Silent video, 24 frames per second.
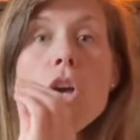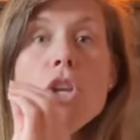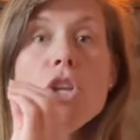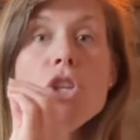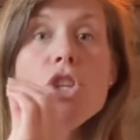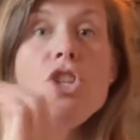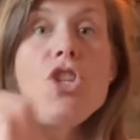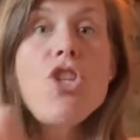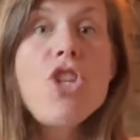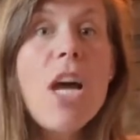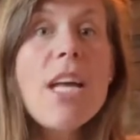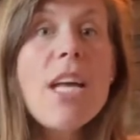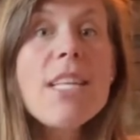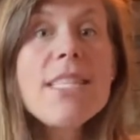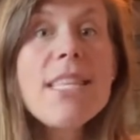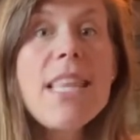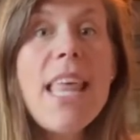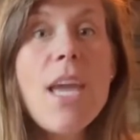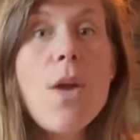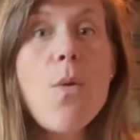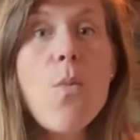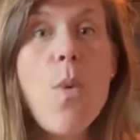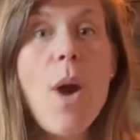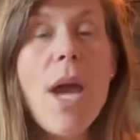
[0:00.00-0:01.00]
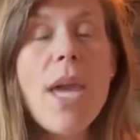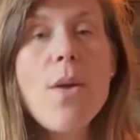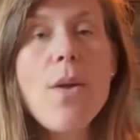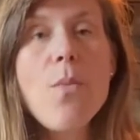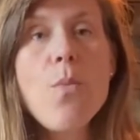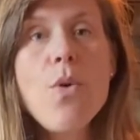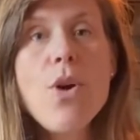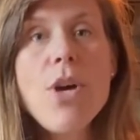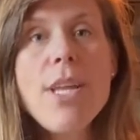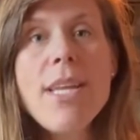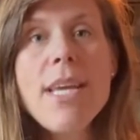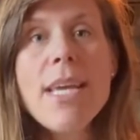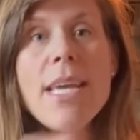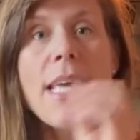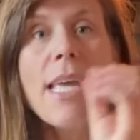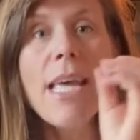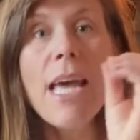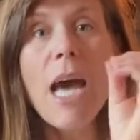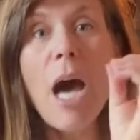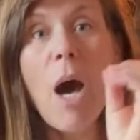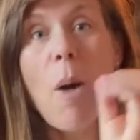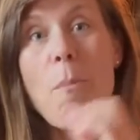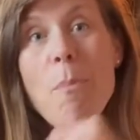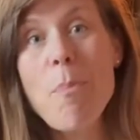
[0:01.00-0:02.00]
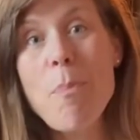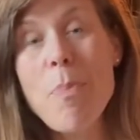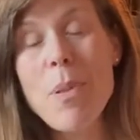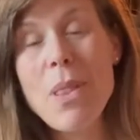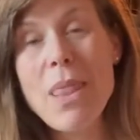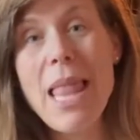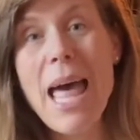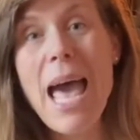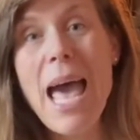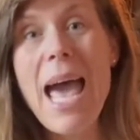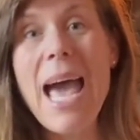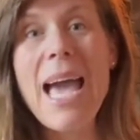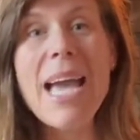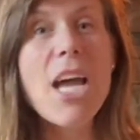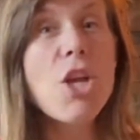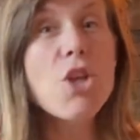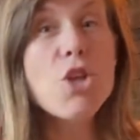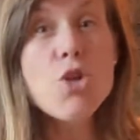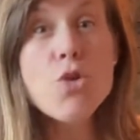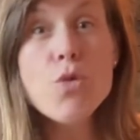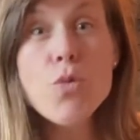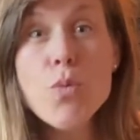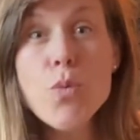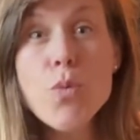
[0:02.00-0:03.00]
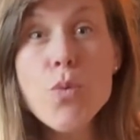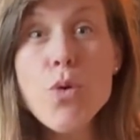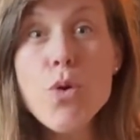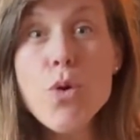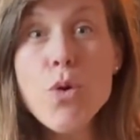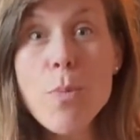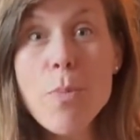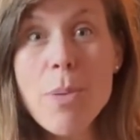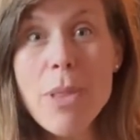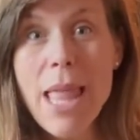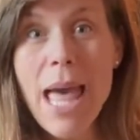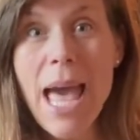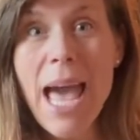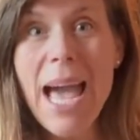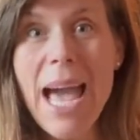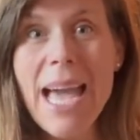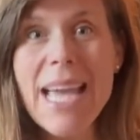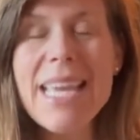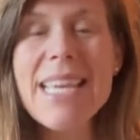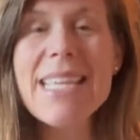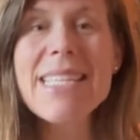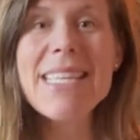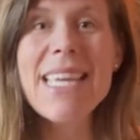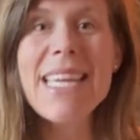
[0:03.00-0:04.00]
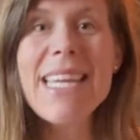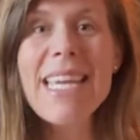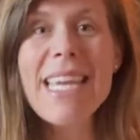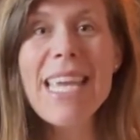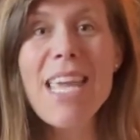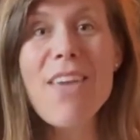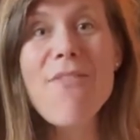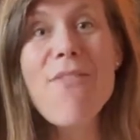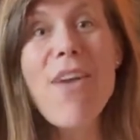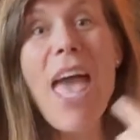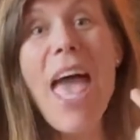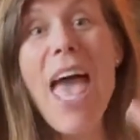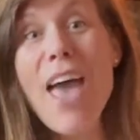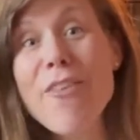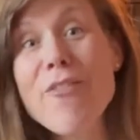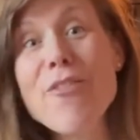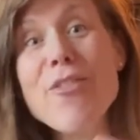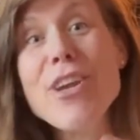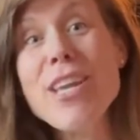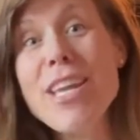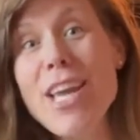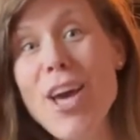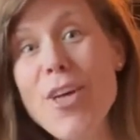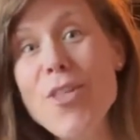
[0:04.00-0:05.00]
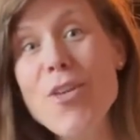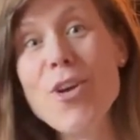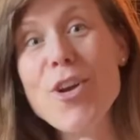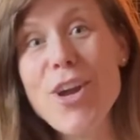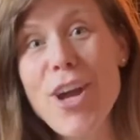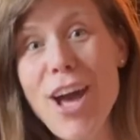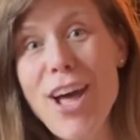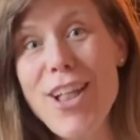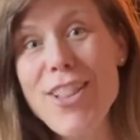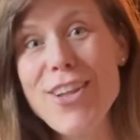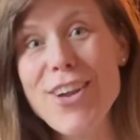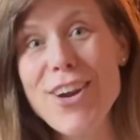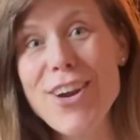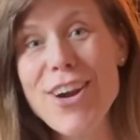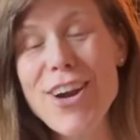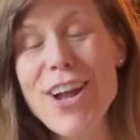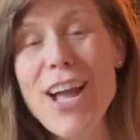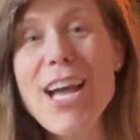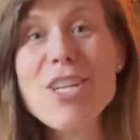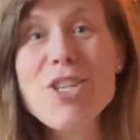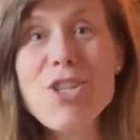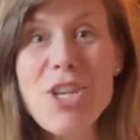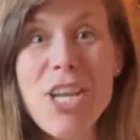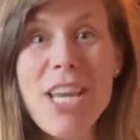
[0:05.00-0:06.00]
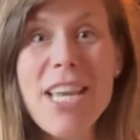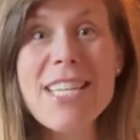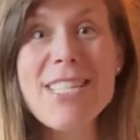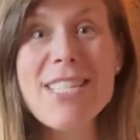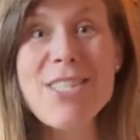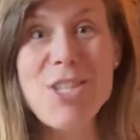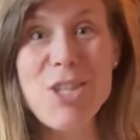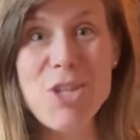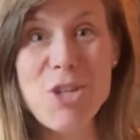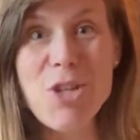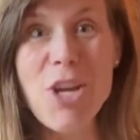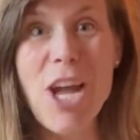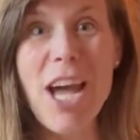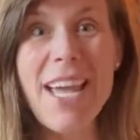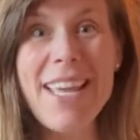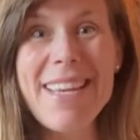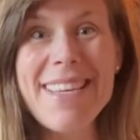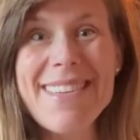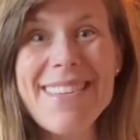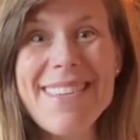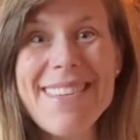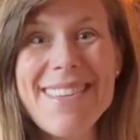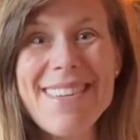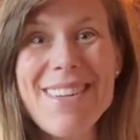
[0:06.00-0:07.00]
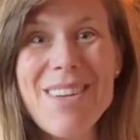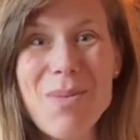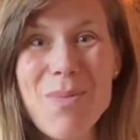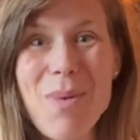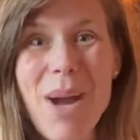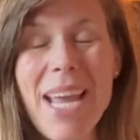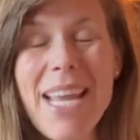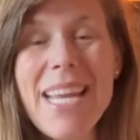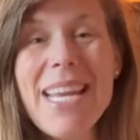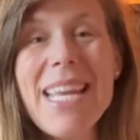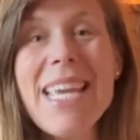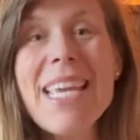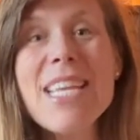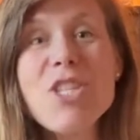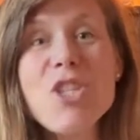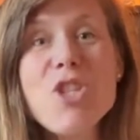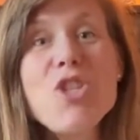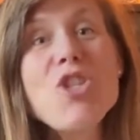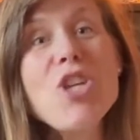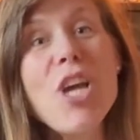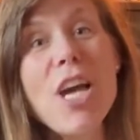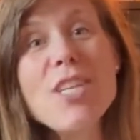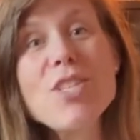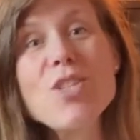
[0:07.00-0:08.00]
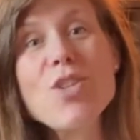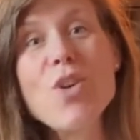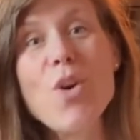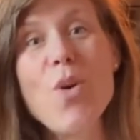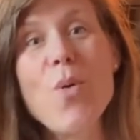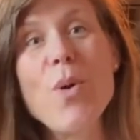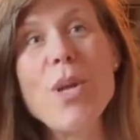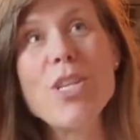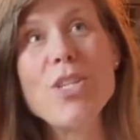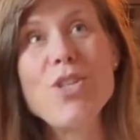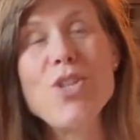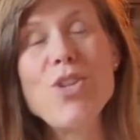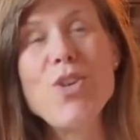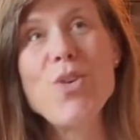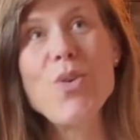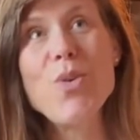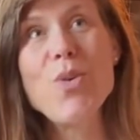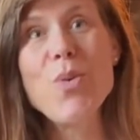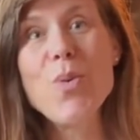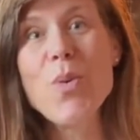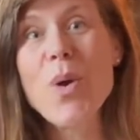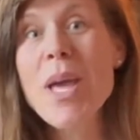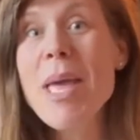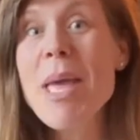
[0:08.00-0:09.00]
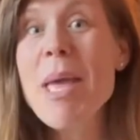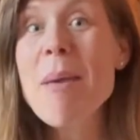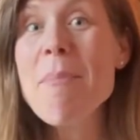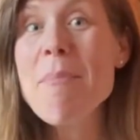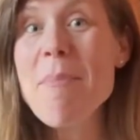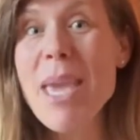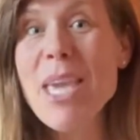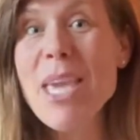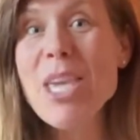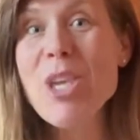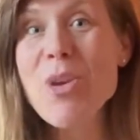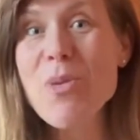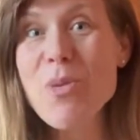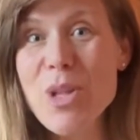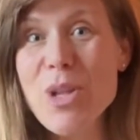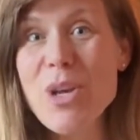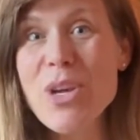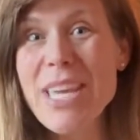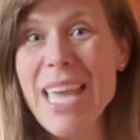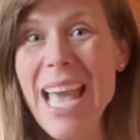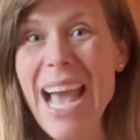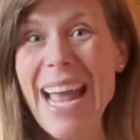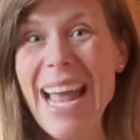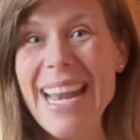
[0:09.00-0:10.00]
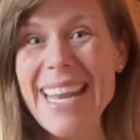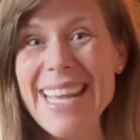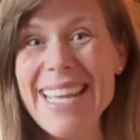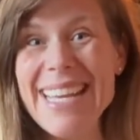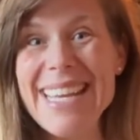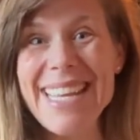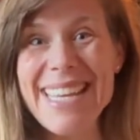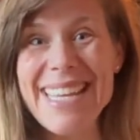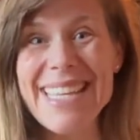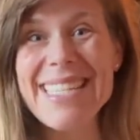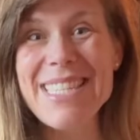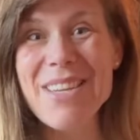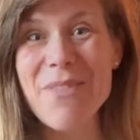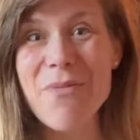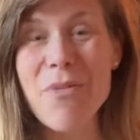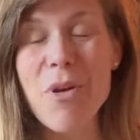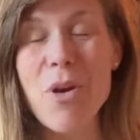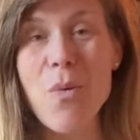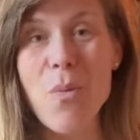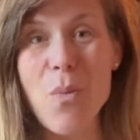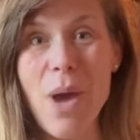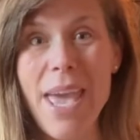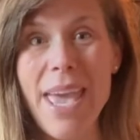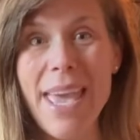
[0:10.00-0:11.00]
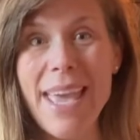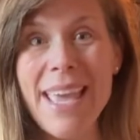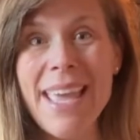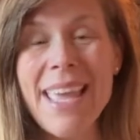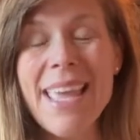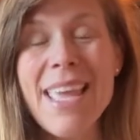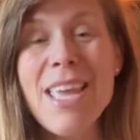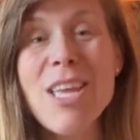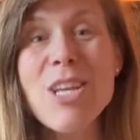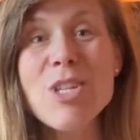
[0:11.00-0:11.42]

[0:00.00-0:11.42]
just like white wood, a black, a true black is going to give every other color a chance to shine, right? It's just going to make you look at it in a different way.